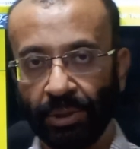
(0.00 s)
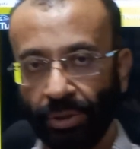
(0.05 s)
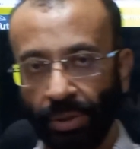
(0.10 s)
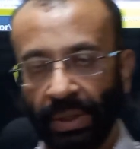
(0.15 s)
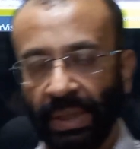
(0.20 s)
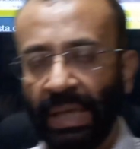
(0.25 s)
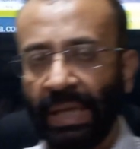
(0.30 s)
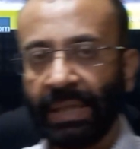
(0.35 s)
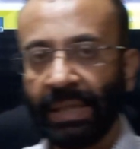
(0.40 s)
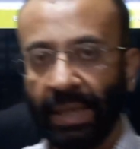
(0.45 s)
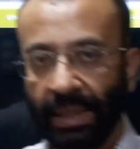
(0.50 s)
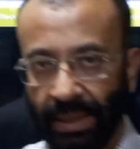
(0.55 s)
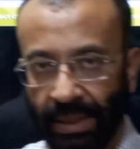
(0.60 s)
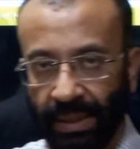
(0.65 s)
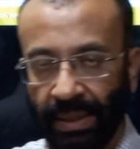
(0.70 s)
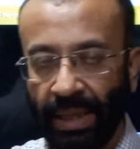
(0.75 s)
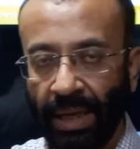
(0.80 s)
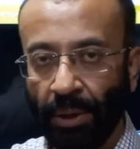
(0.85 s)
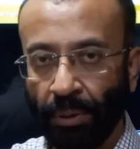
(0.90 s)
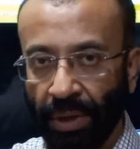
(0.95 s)
So this is
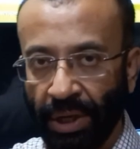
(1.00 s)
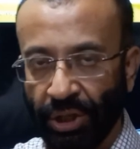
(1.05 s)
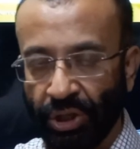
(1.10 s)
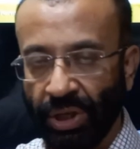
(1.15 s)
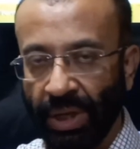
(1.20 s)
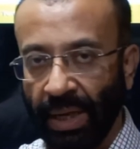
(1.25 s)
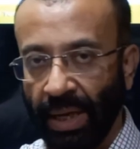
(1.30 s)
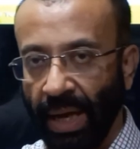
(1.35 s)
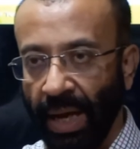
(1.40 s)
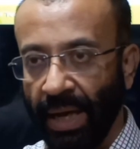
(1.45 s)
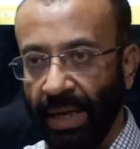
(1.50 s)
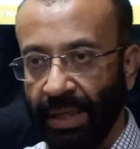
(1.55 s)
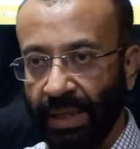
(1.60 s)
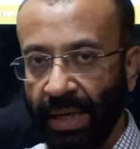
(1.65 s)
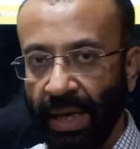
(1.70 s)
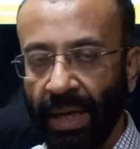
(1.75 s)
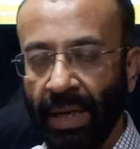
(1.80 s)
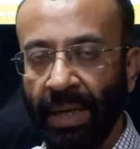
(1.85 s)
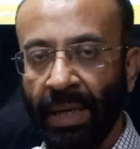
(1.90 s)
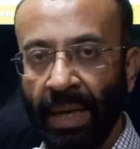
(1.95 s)
the original
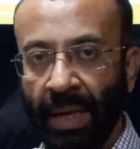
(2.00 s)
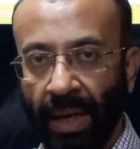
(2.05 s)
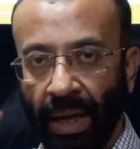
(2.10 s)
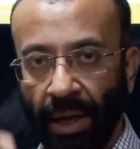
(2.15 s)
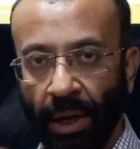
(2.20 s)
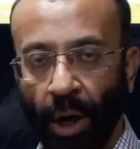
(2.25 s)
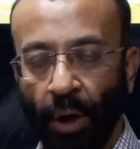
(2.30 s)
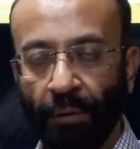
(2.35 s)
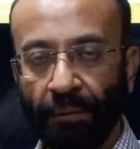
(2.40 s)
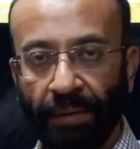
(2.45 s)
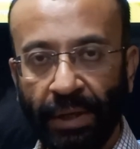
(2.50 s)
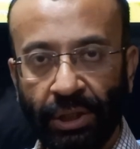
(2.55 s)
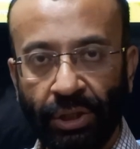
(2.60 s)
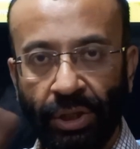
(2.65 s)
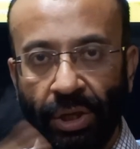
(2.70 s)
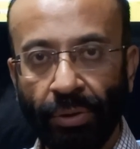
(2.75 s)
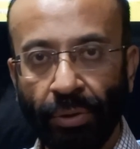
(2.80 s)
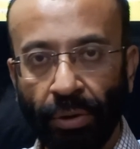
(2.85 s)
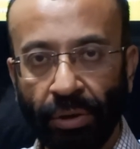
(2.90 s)
idea around which the